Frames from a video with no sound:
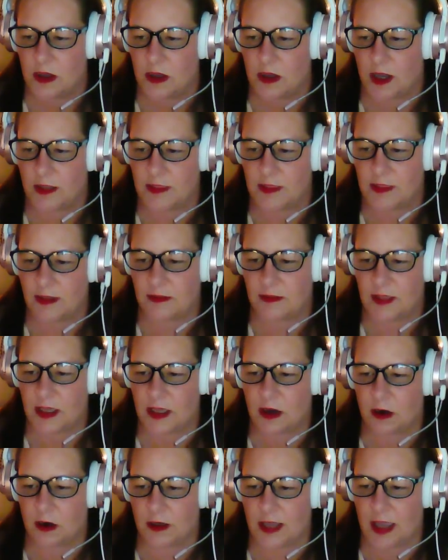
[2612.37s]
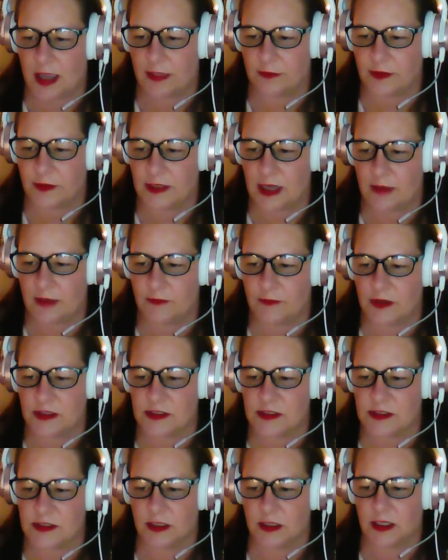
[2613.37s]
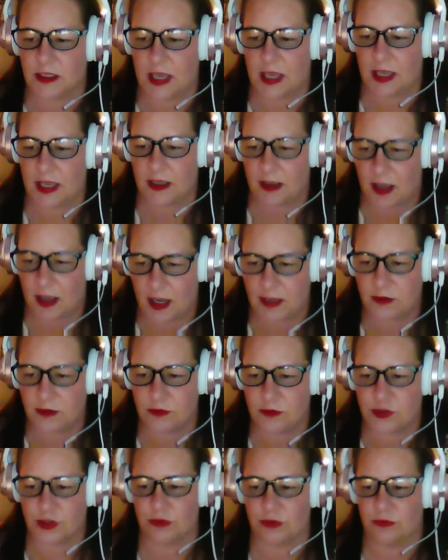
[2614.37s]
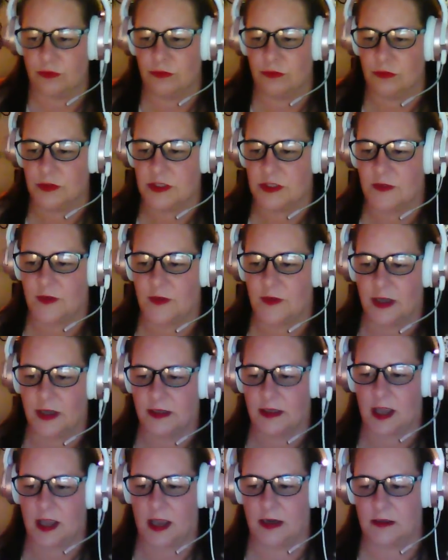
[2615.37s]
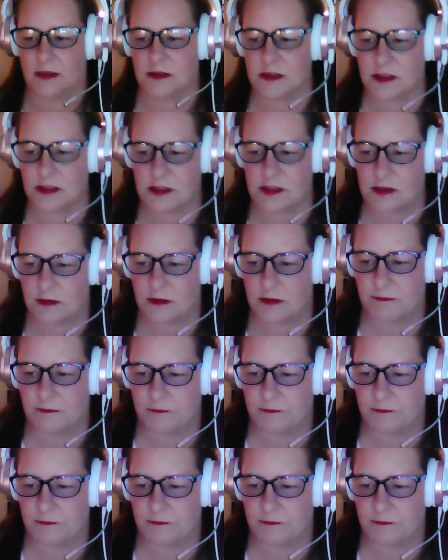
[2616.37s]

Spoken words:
I think they are gathering evidence on NK. I do too. Divine guidance.